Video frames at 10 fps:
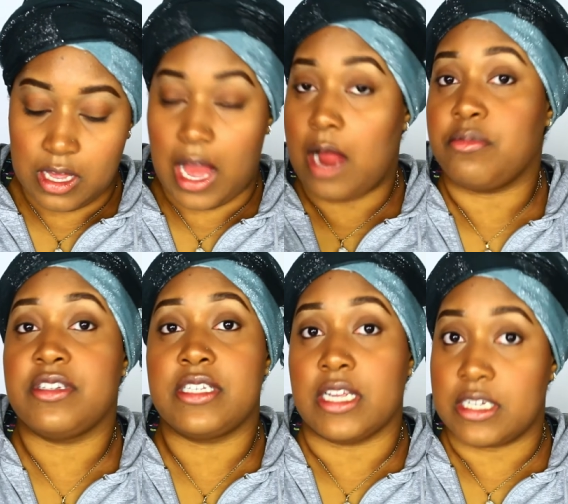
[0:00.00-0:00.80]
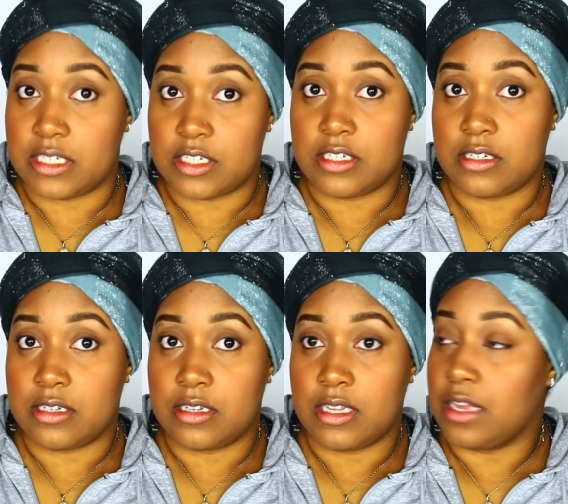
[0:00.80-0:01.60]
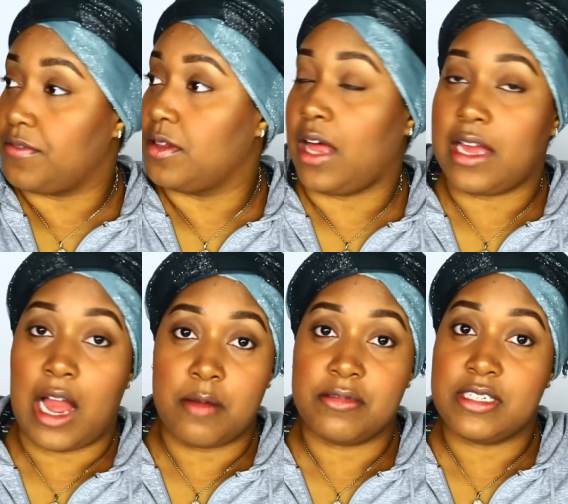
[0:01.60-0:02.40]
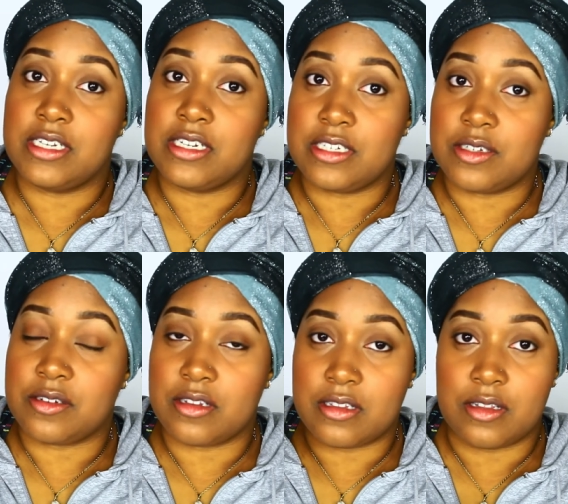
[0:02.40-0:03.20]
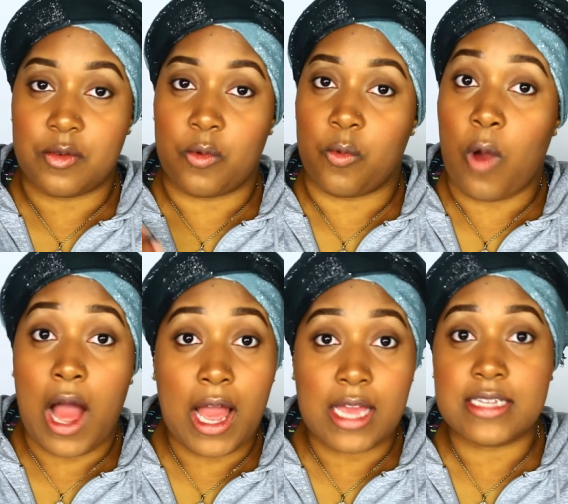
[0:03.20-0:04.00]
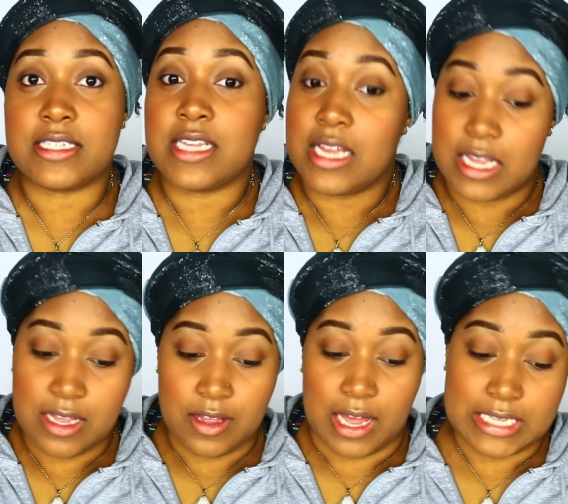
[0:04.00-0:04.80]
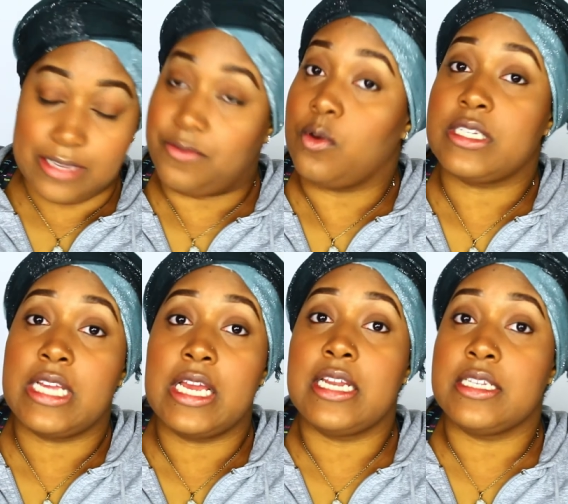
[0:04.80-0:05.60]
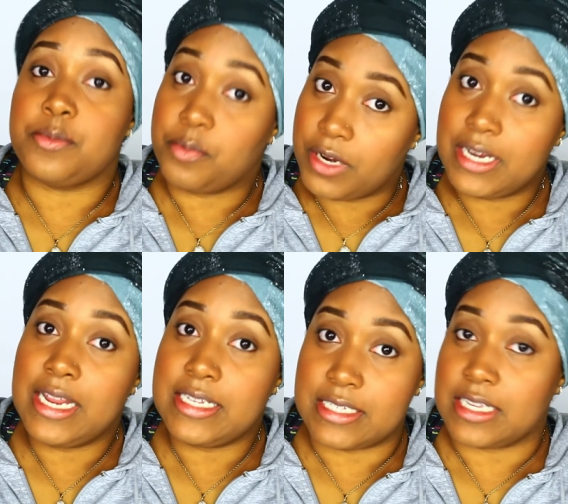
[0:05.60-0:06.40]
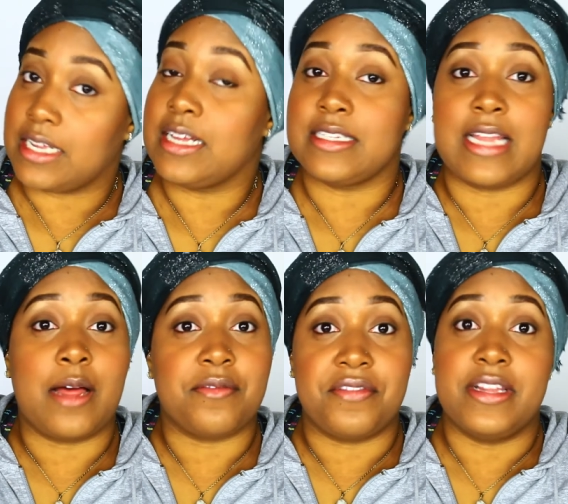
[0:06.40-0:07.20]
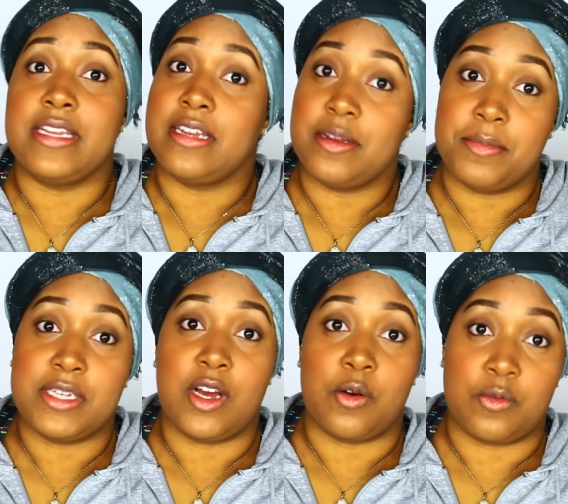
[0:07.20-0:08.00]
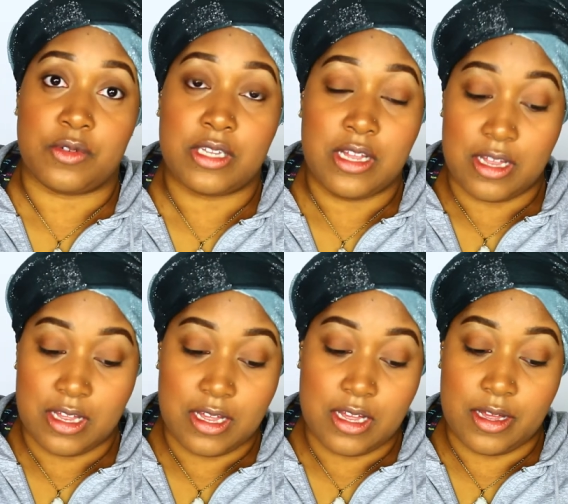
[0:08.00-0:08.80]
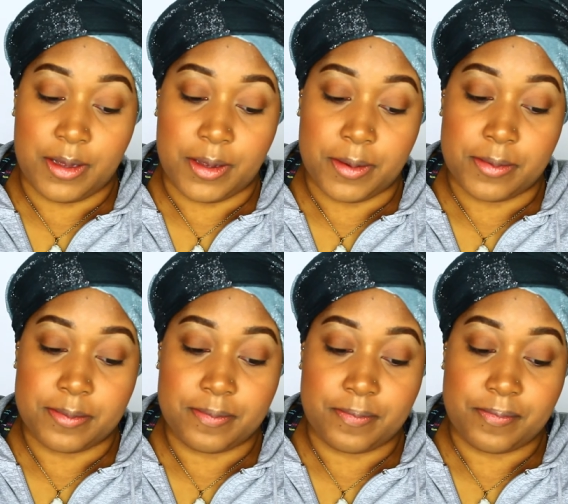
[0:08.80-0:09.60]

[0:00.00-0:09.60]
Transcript: a high percentage if you like high percentage wines, I think 14 is pretty decent because I'm feeling it in my toes. Um,